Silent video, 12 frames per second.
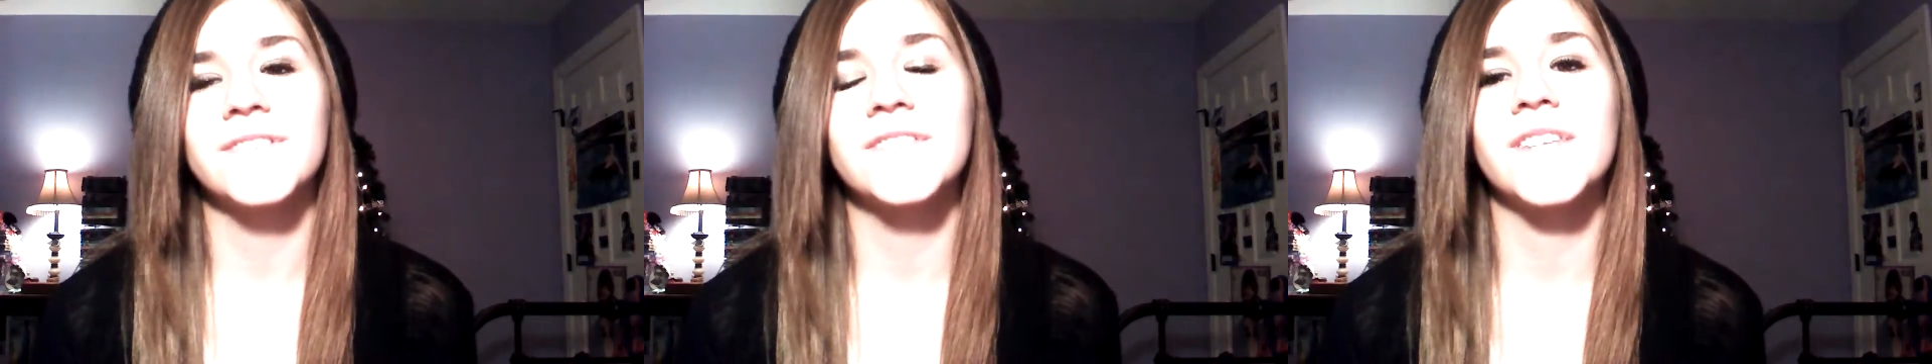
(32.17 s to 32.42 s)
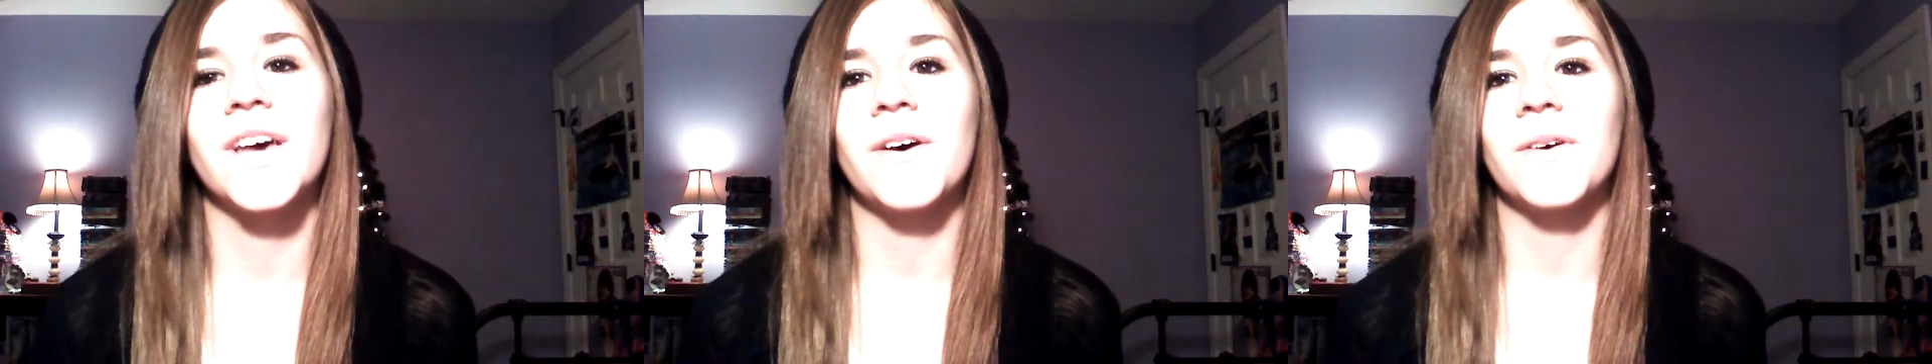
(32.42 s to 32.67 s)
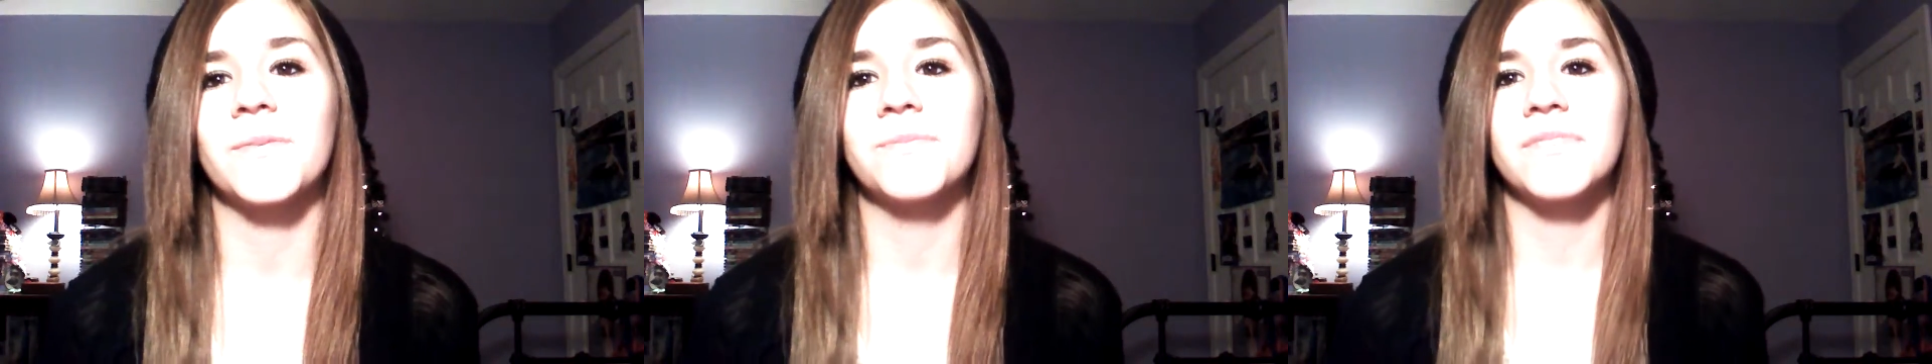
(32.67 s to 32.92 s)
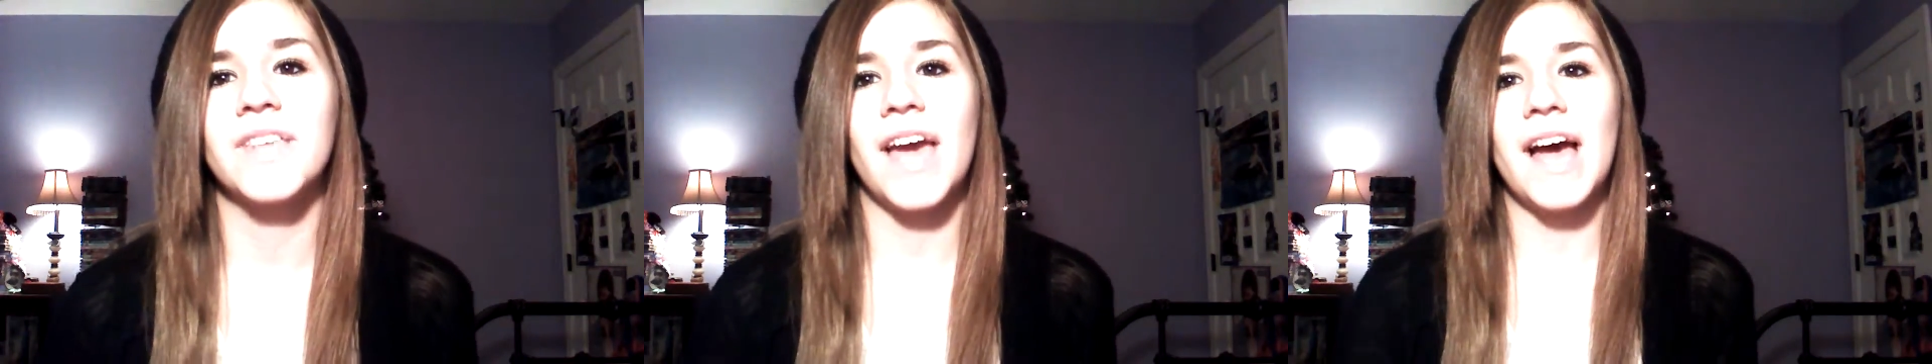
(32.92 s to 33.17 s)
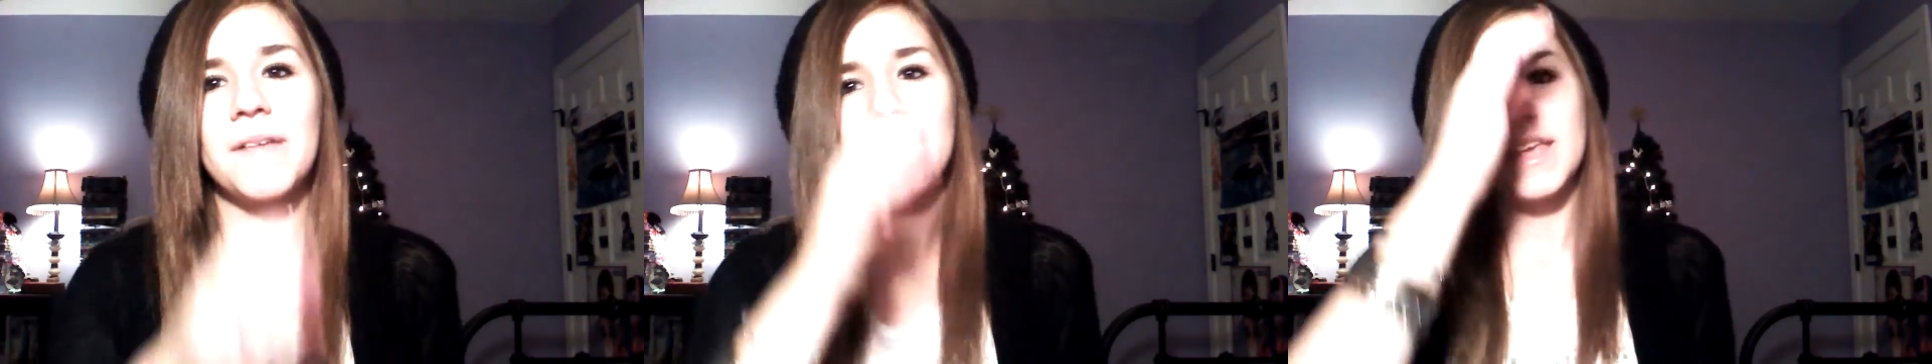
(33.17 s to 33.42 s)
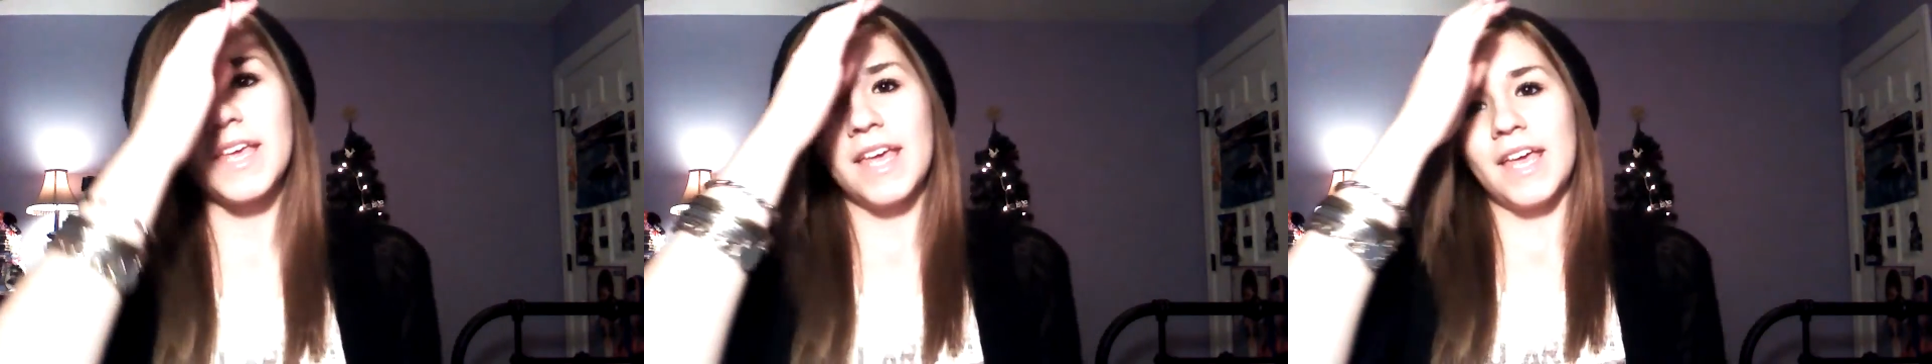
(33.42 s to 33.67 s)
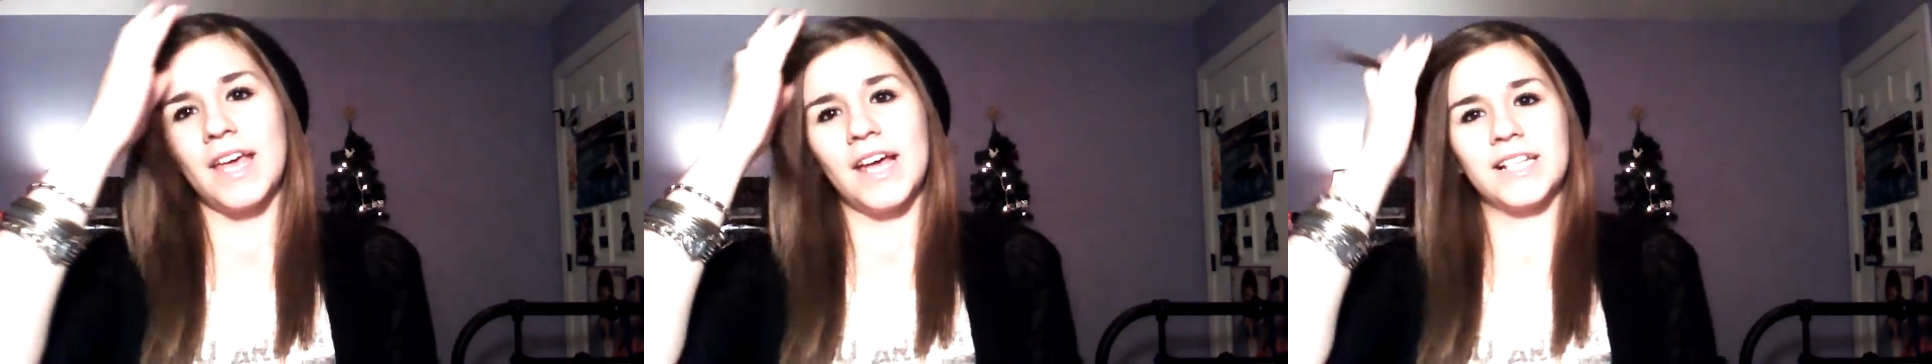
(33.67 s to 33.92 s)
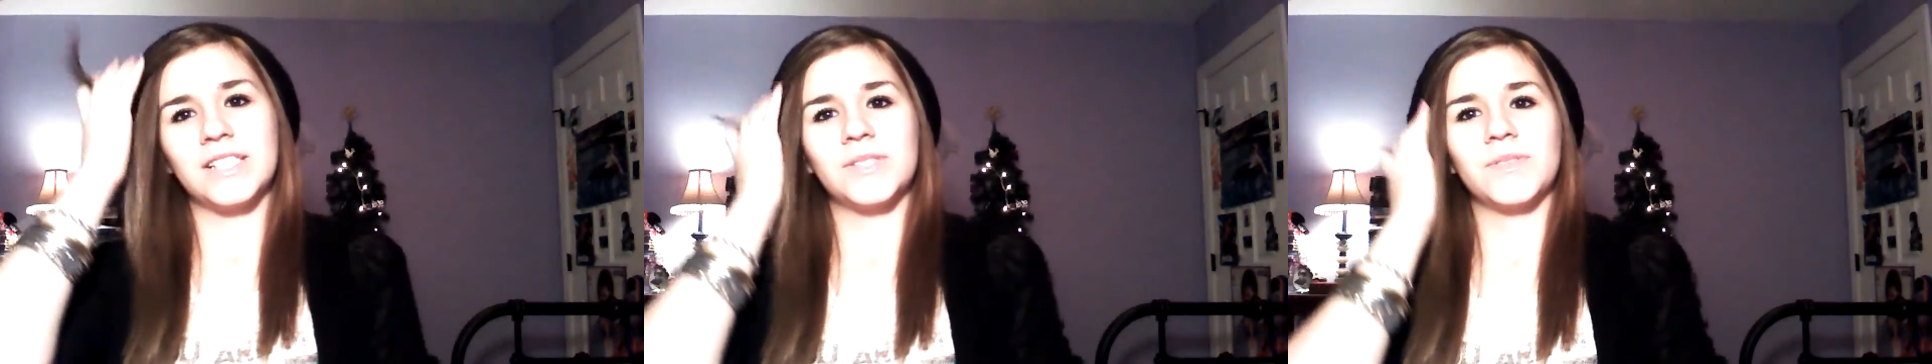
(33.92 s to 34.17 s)
so yeah,
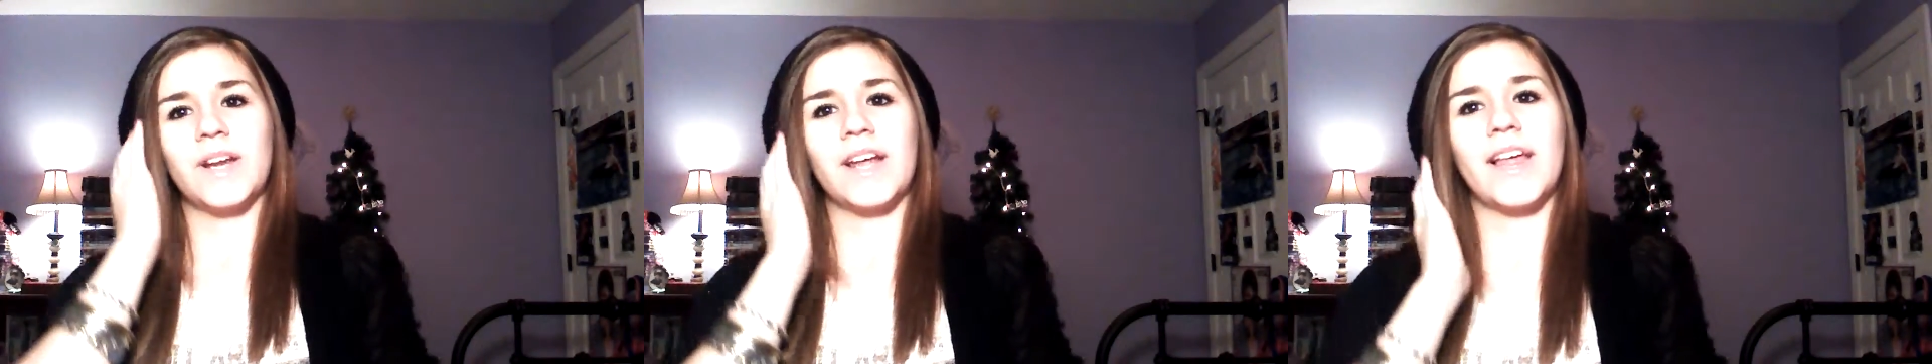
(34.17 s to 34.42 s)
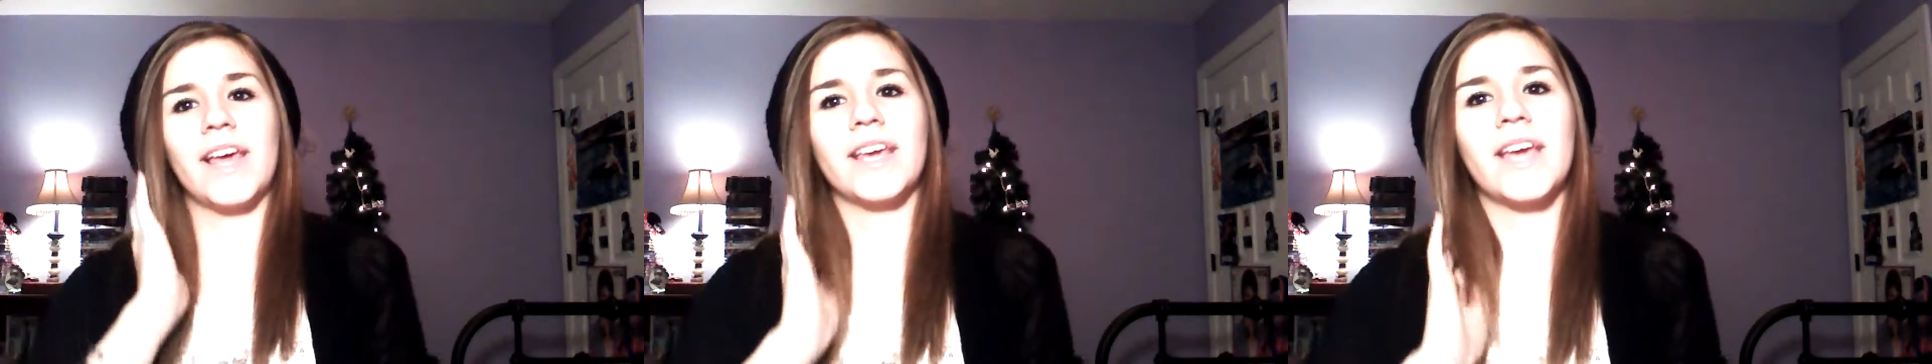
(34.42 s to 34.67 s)
that's what I like.